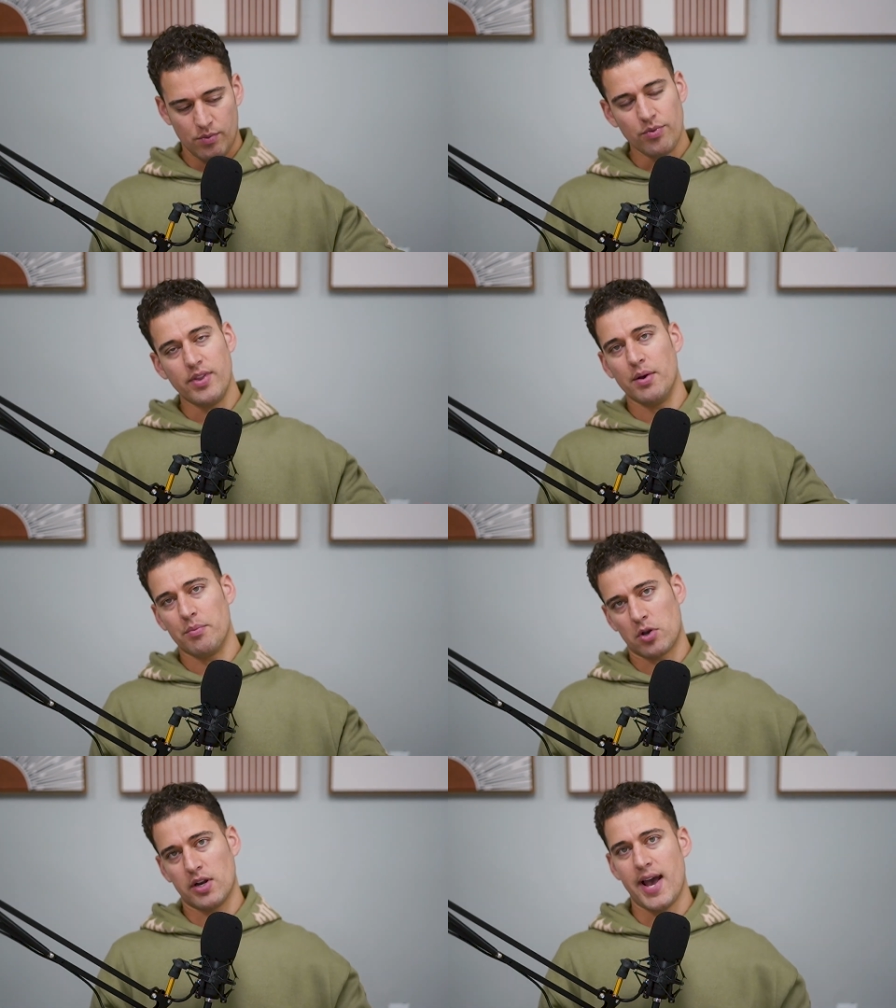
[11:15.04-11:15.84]
then
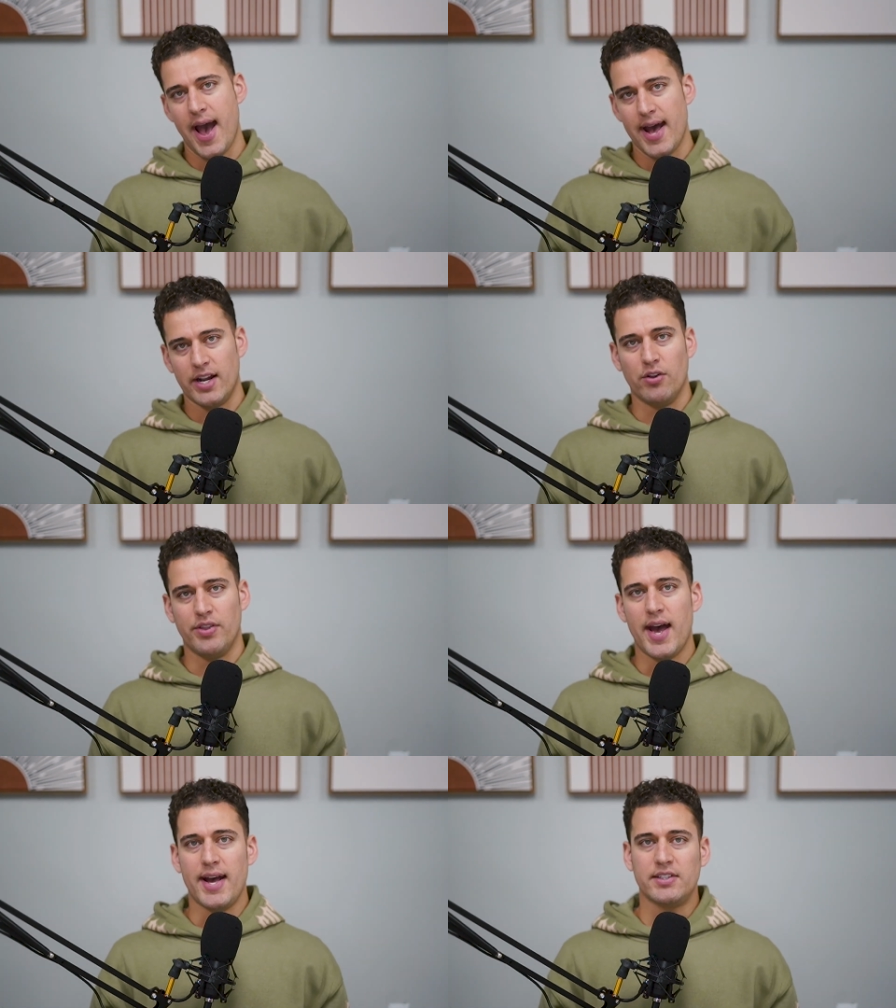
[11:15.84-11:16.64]
we're going to add on
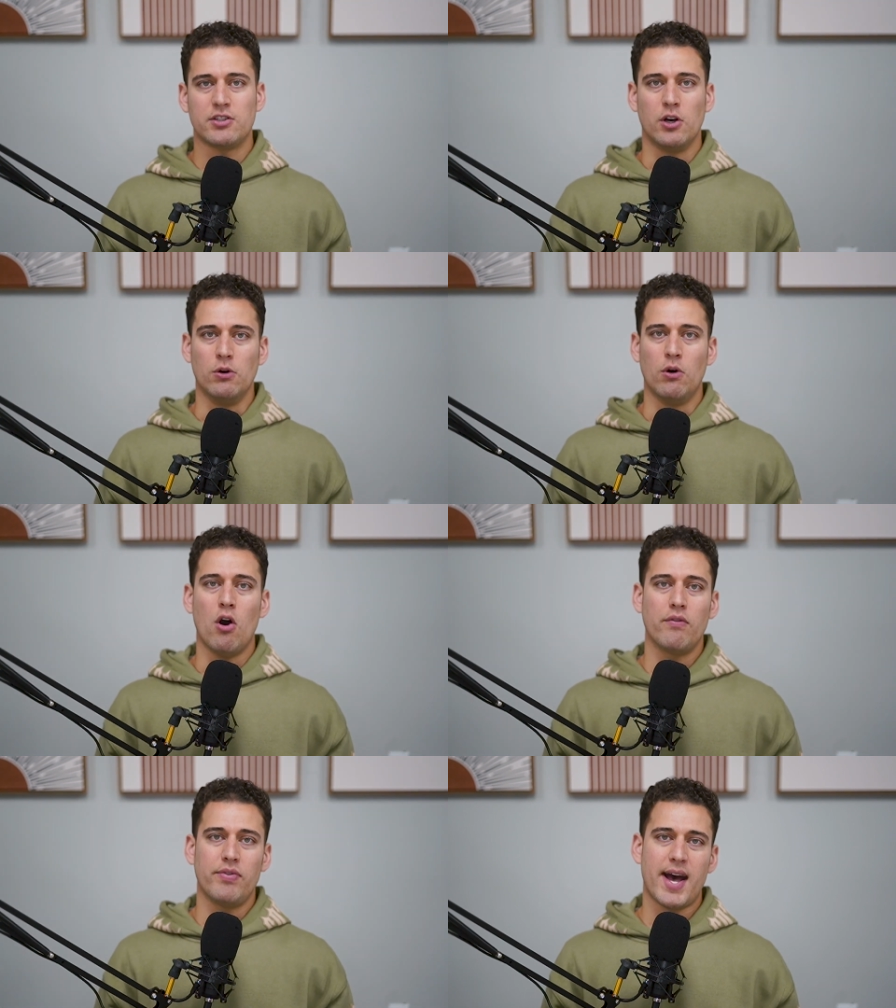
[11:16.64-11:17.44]
that.
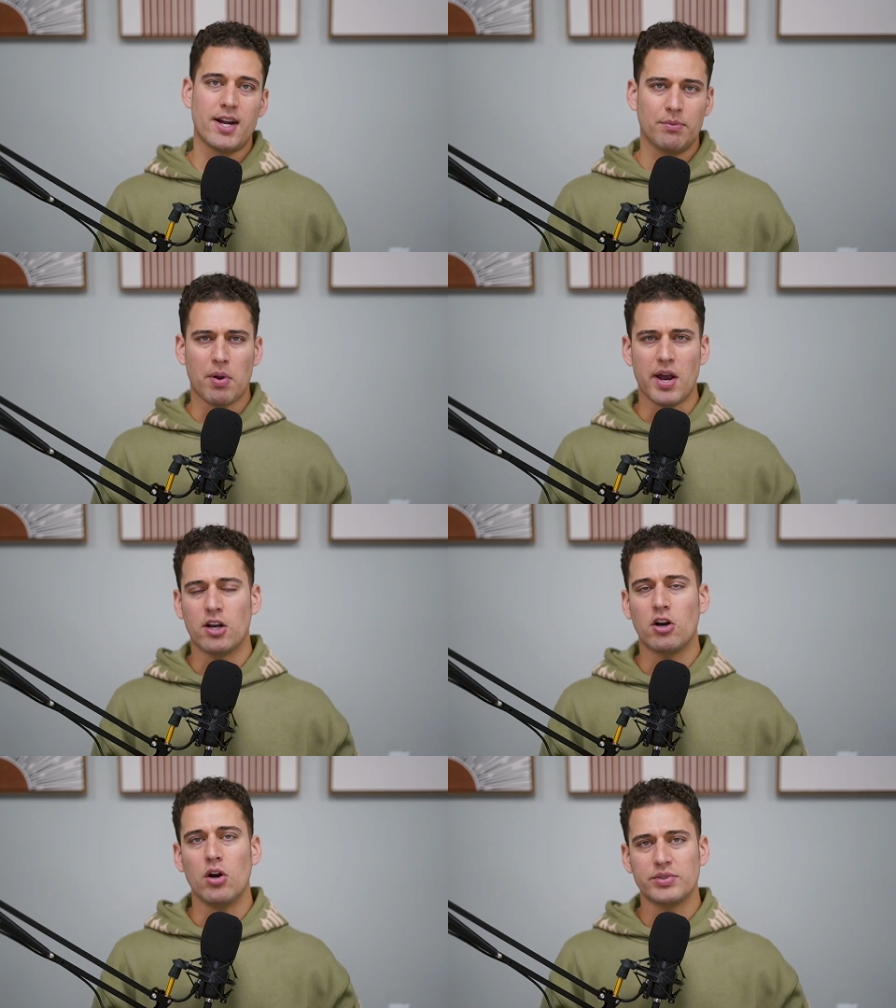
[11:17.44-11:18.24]
So that'll probably
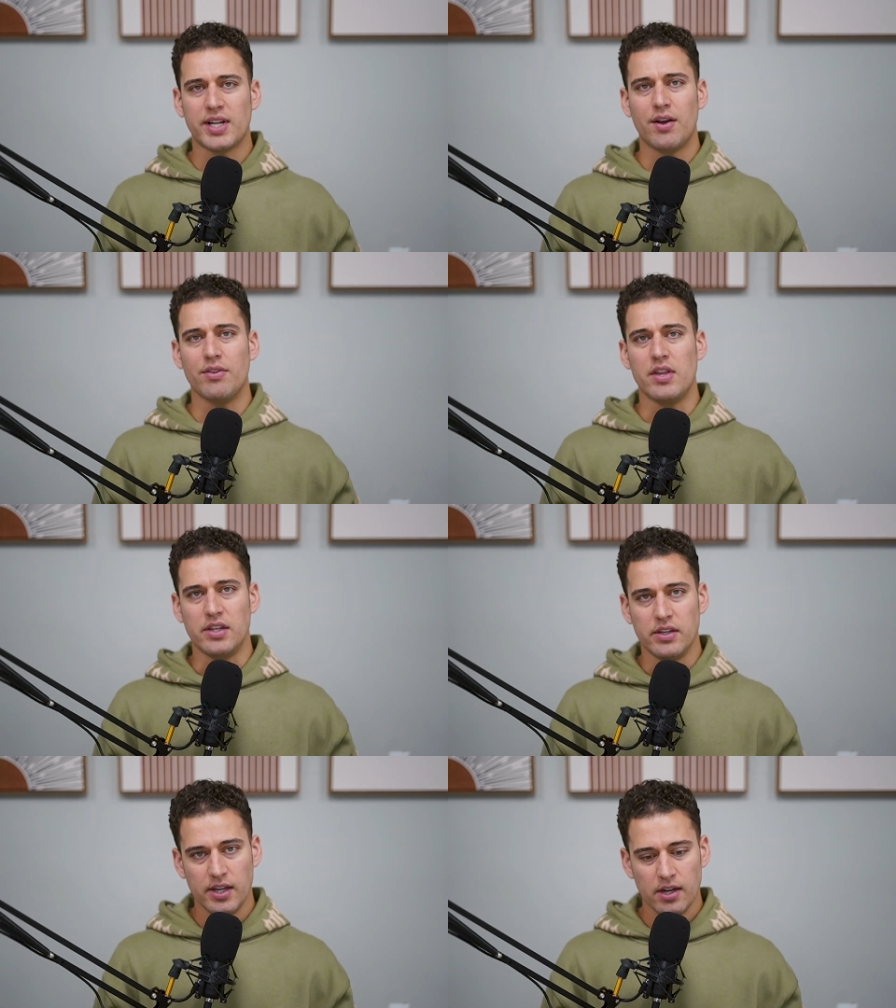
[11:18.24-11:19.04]
close out the
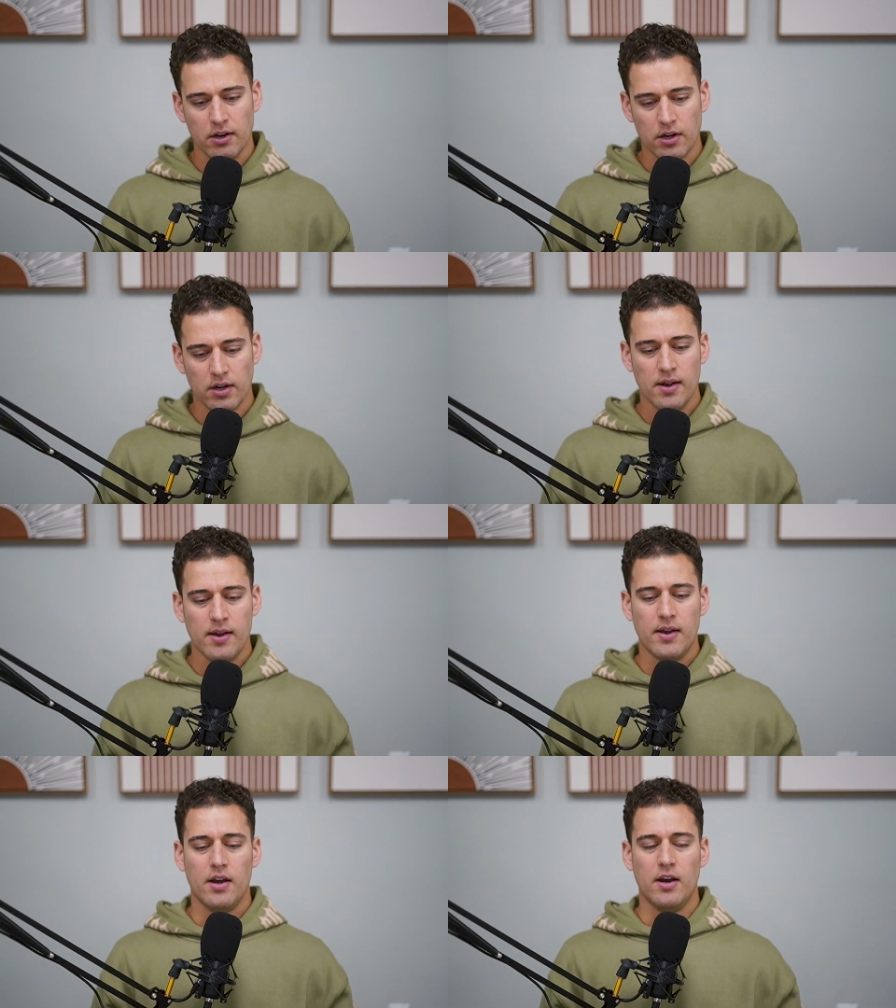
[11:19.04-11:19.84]
year
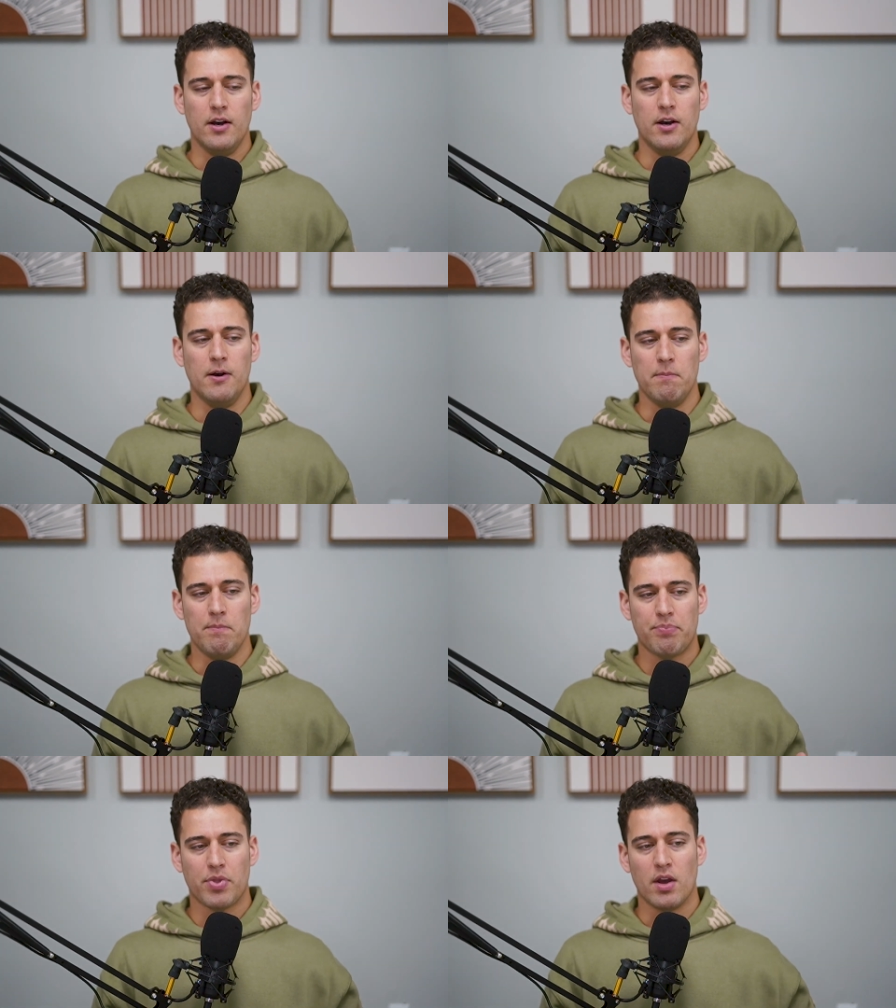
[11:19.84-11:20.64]
of
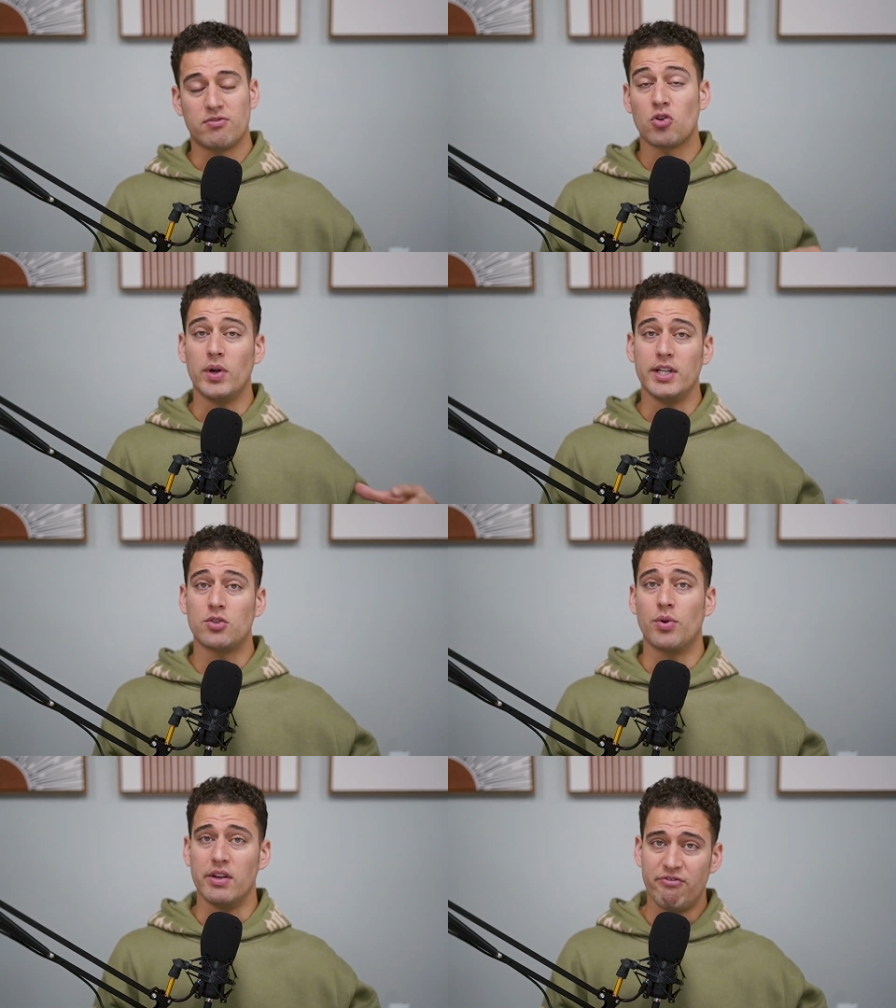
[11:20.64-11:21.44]

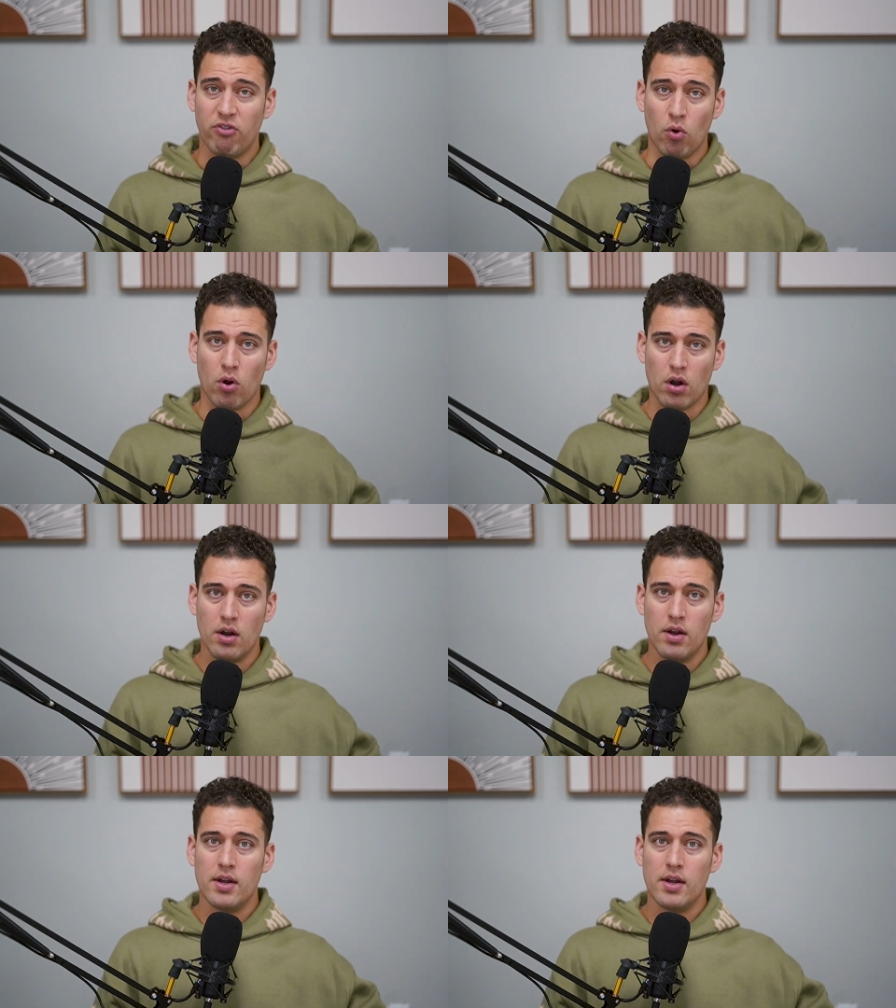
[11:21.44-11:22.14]
2024.